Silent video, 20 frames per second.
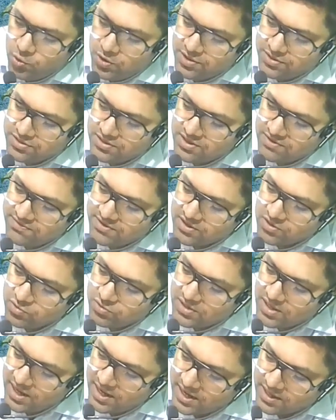is giving you
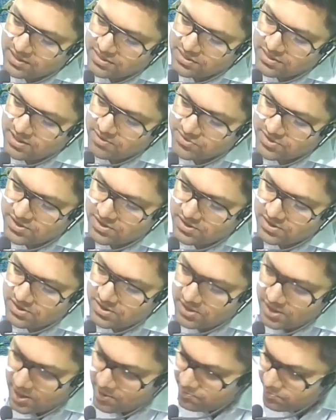the exemption?
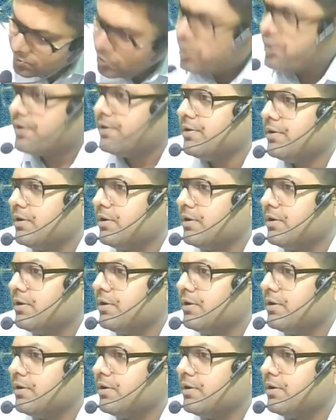Employer.